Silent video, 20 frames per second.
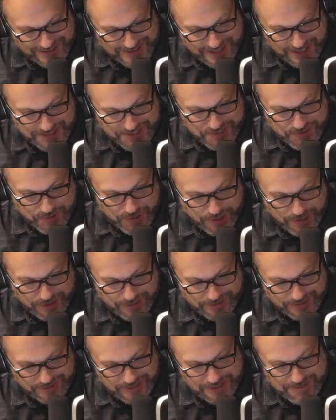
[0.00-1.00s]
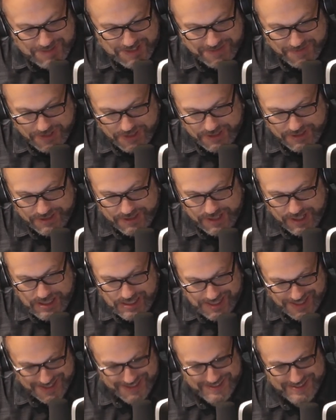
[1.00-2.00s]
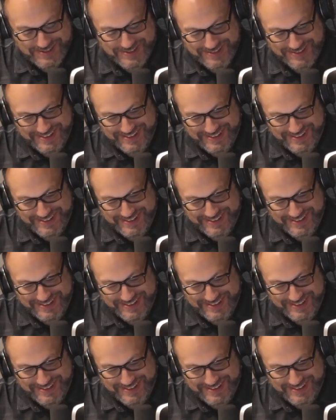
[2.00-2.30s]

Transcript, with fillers: That's oh, right. Boy. I'm living in the 90s.